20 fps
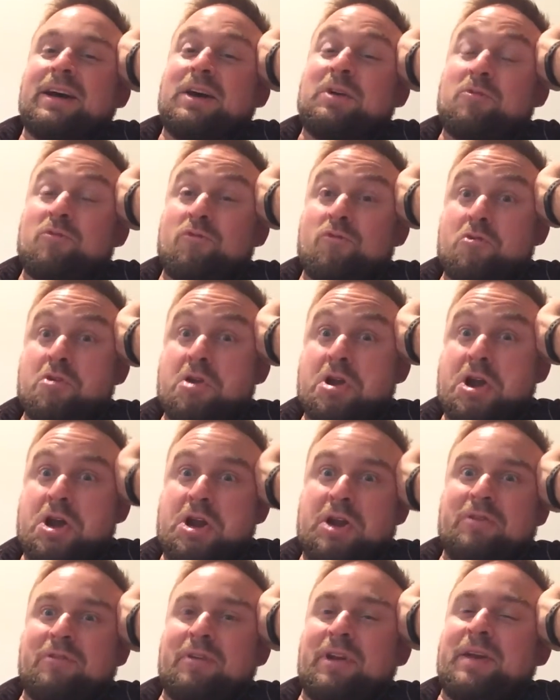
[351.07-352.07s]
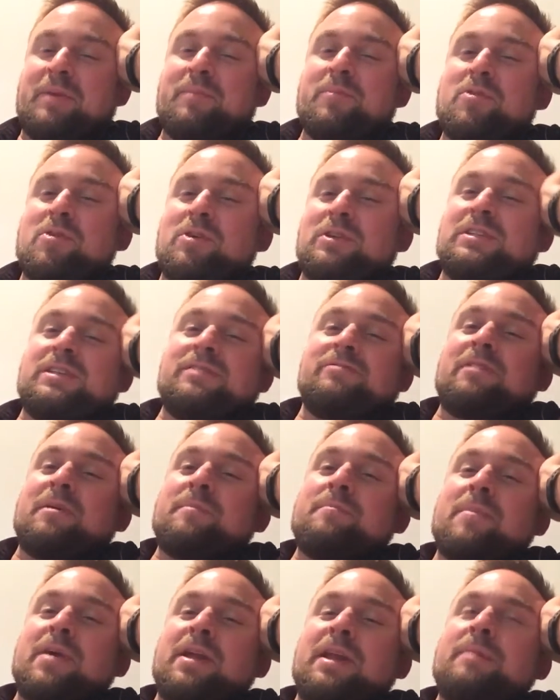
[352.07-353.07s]
Really, really important stuff
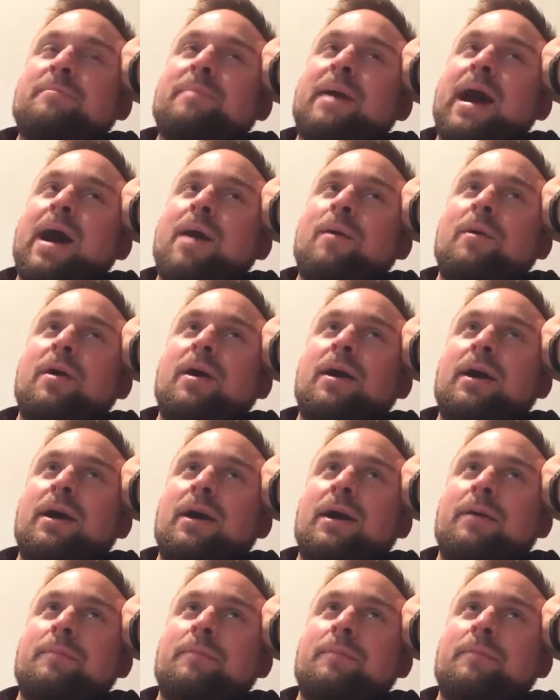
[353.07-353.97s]
around money power.